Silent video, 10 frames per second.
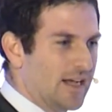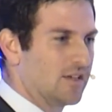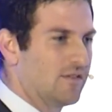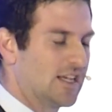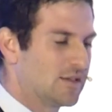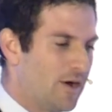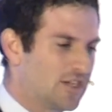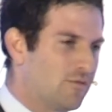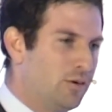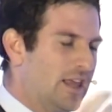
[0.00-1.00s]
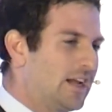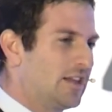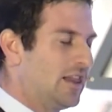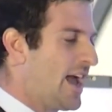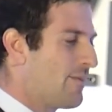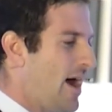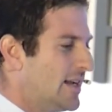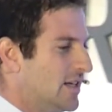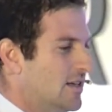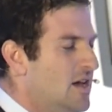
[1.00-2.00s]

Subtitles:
of this, a bunch of politically like-minded